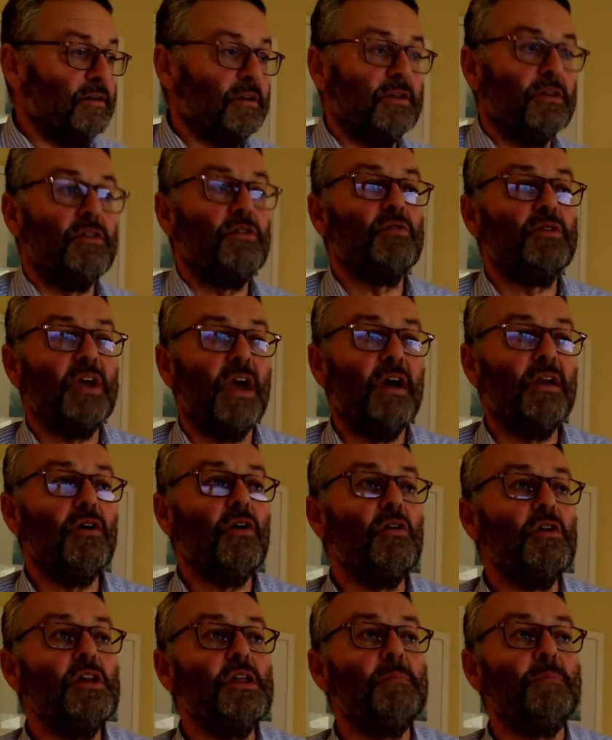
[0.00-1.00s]
You know, you can
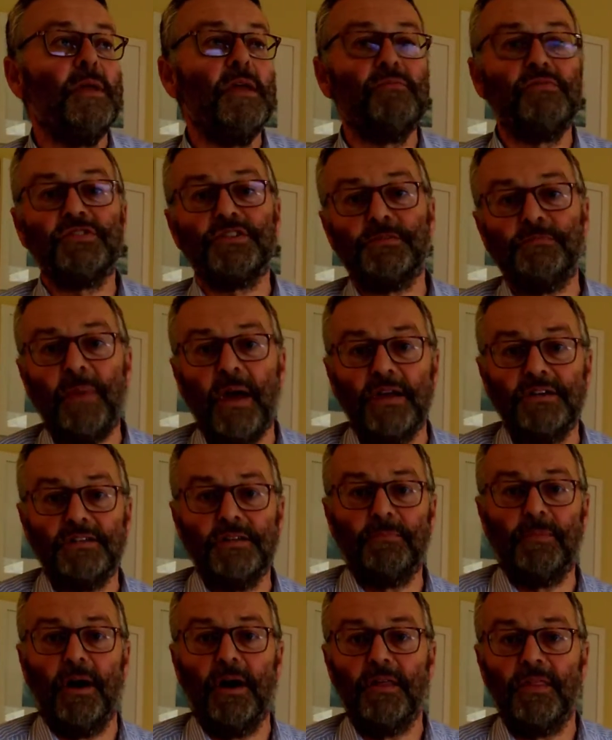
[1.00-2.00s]
only be
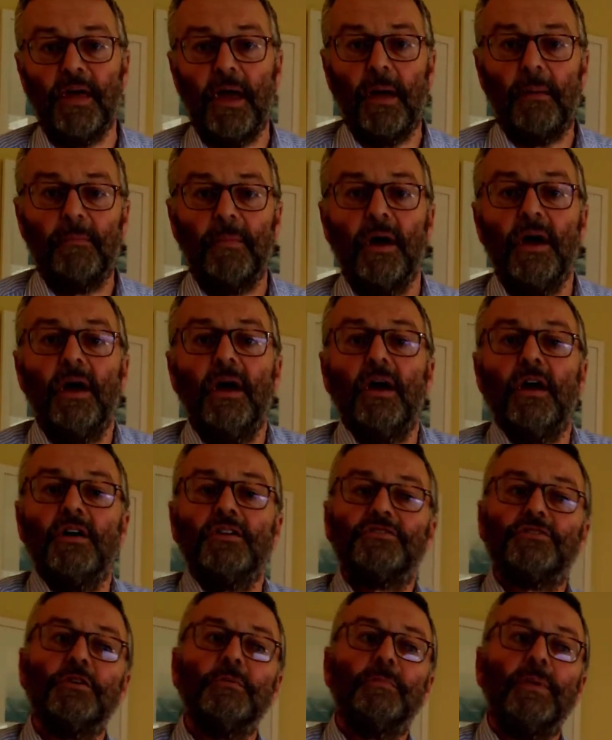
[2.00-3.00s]
respected by them
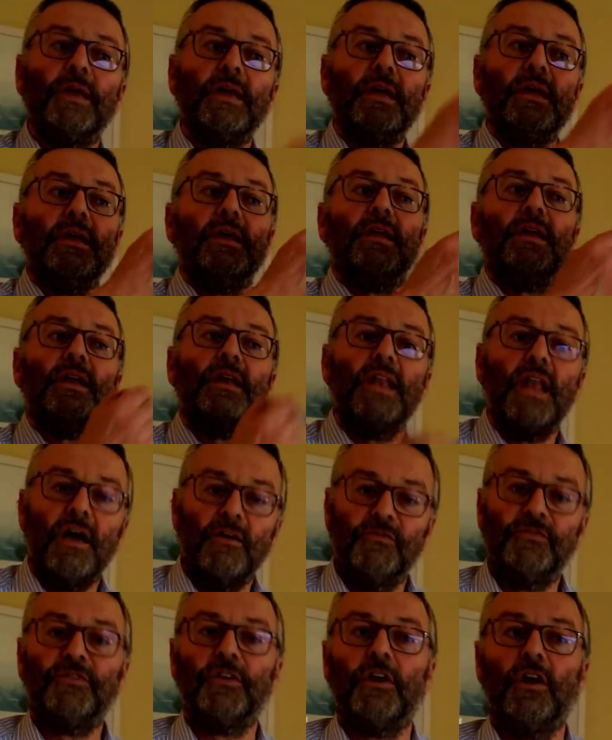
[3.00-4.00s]
to be
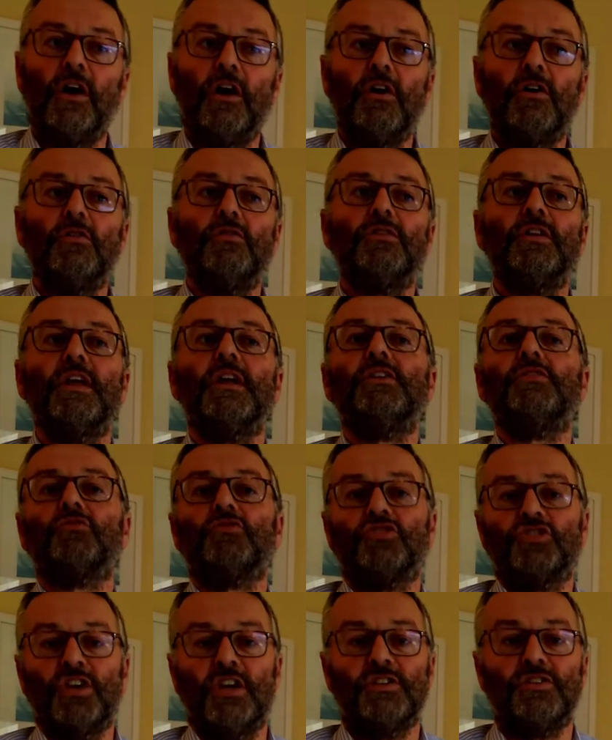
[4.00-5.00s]
left alone in
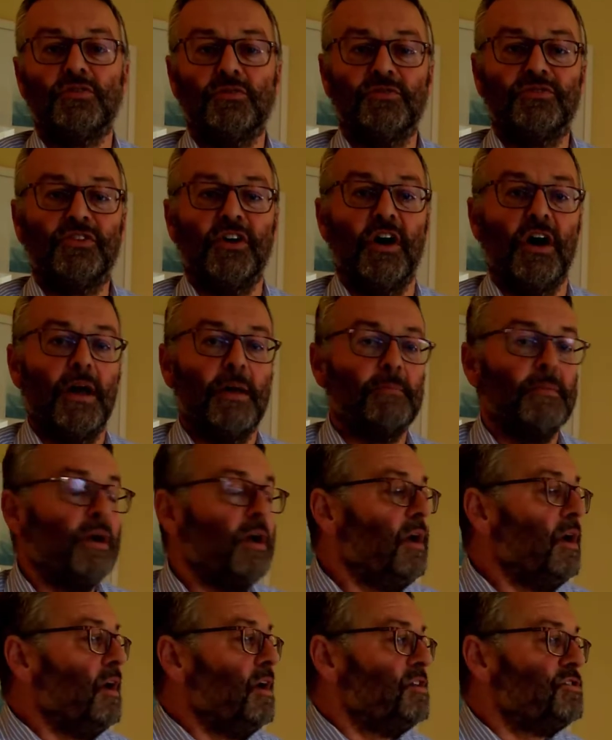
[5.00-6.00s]
your scheduled time,
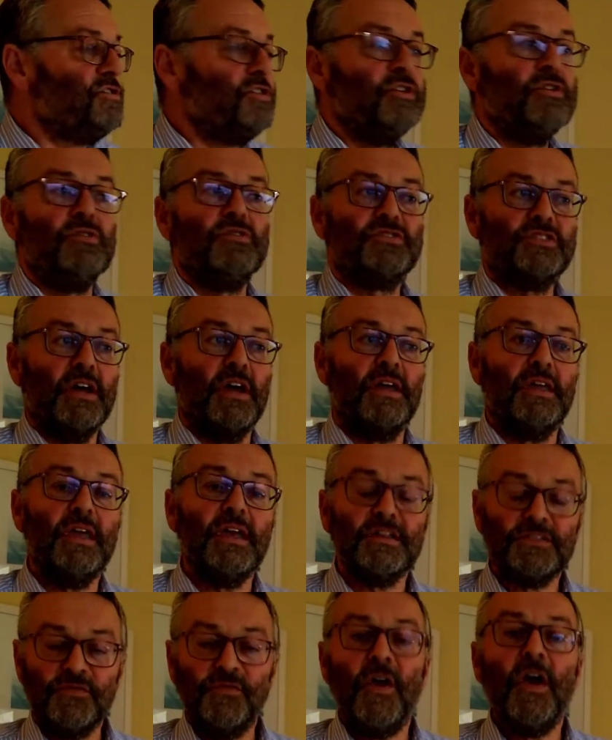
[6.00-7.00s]
to say,
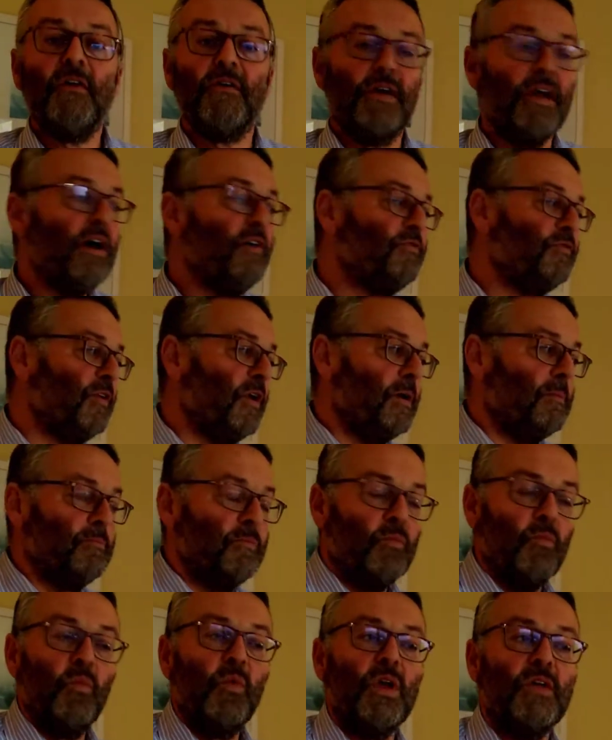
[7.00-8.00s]
yes, fair enough,
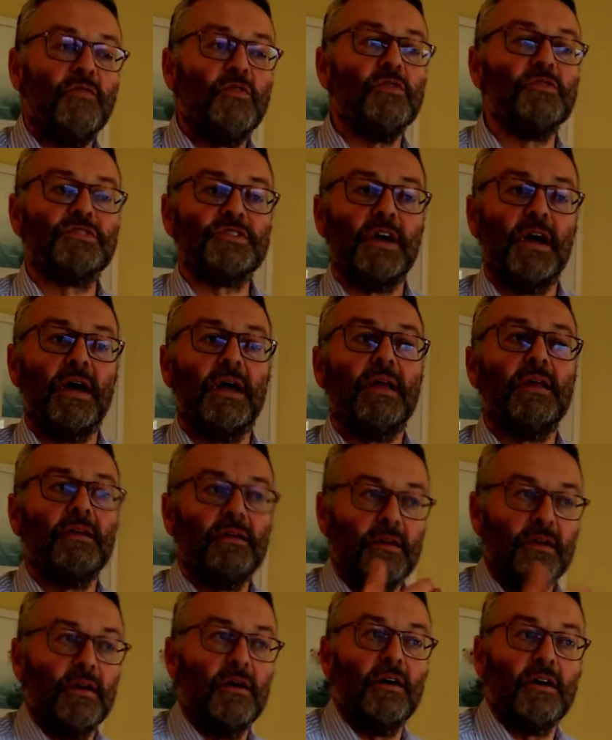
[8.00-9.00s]
if you say,
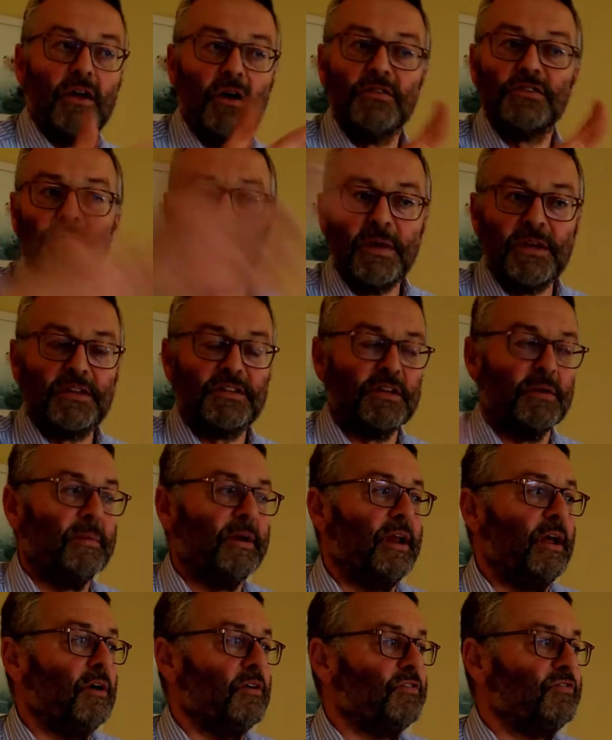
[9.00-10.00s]
you know, go and speak to
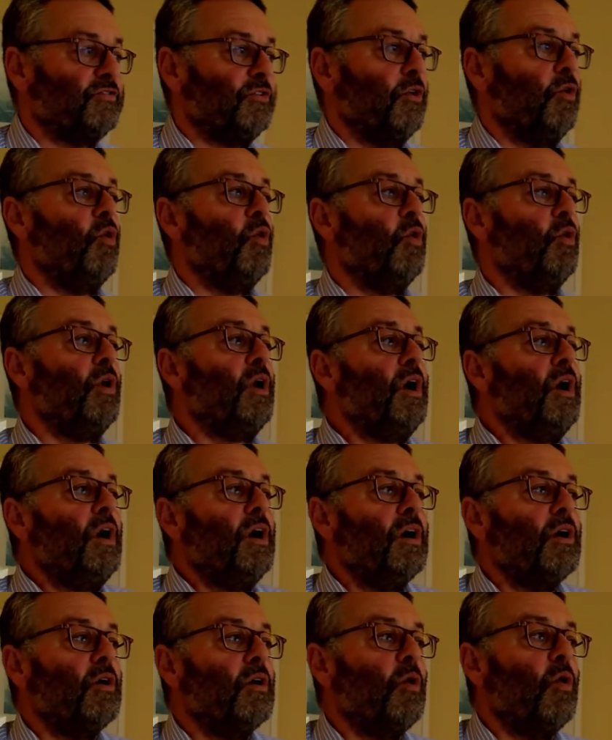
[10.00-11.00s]
someone else, or
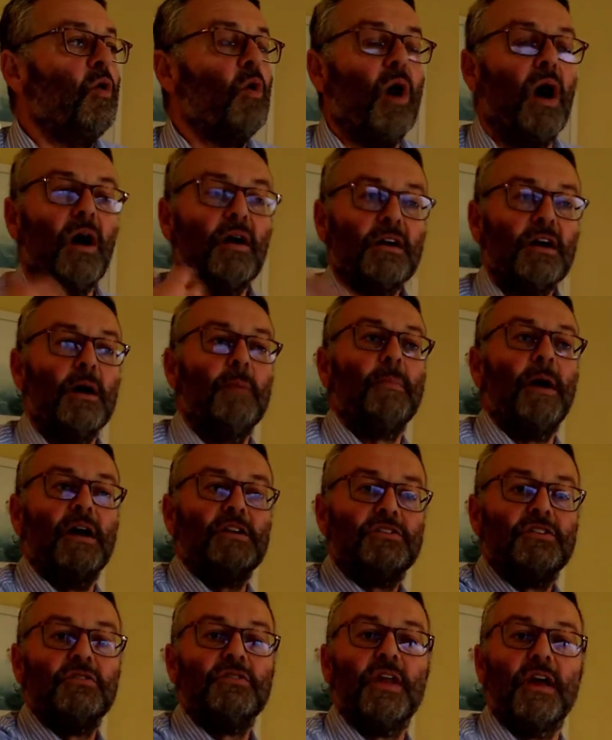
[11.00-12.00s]
I'll come
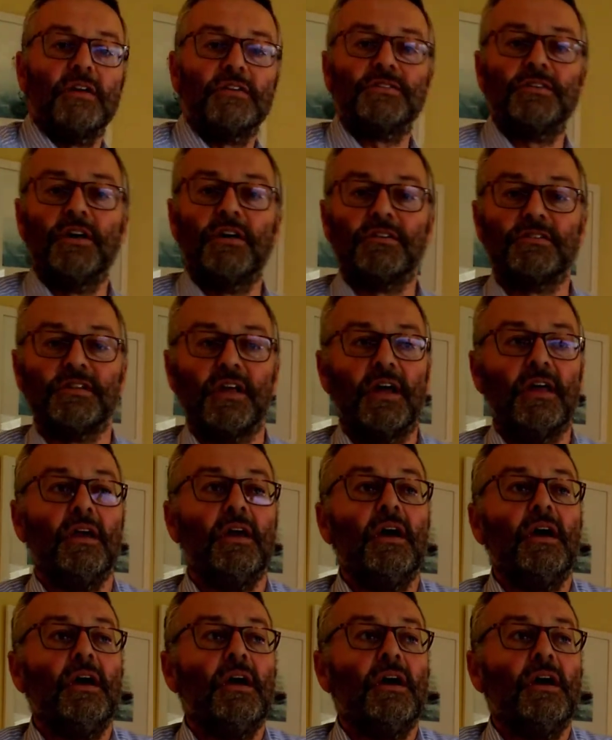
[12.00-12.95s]
back to you next Thursday.